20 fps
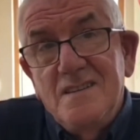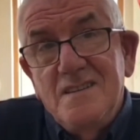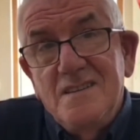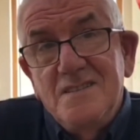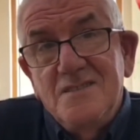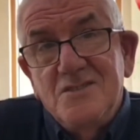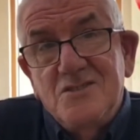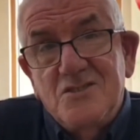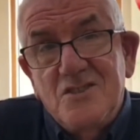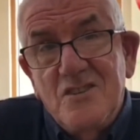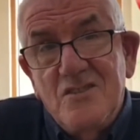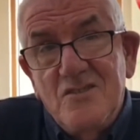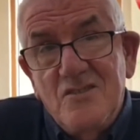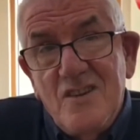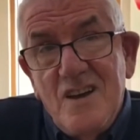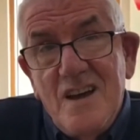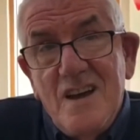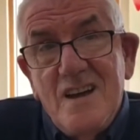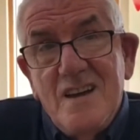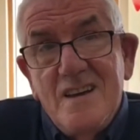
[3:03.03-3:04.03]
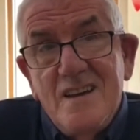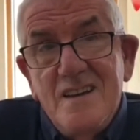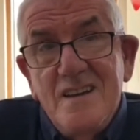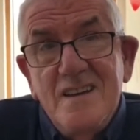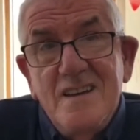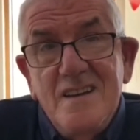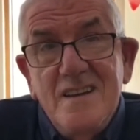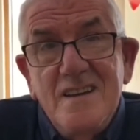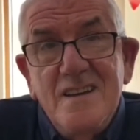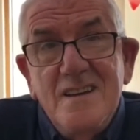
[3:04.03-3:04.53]
Stranraer,
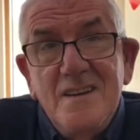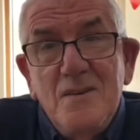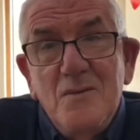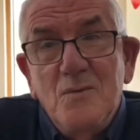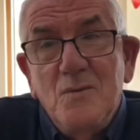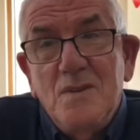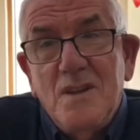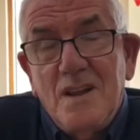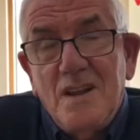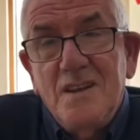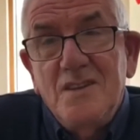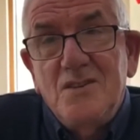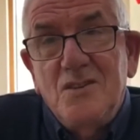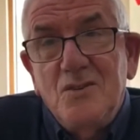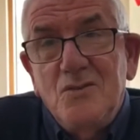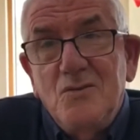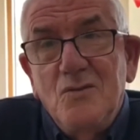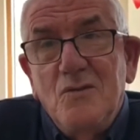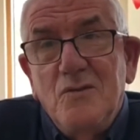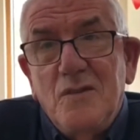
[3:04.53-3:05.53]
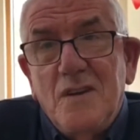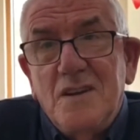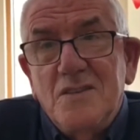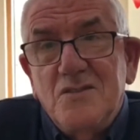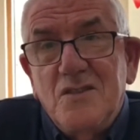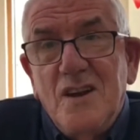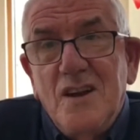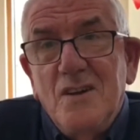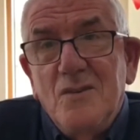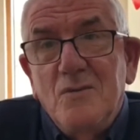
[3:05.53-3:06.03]
would I like to go for a
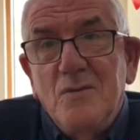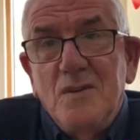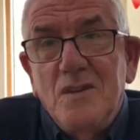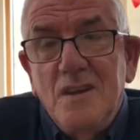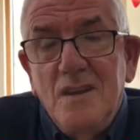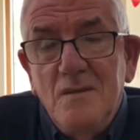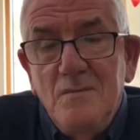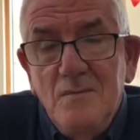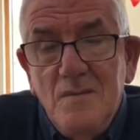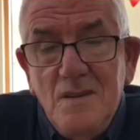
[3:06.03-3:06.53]
trial with them?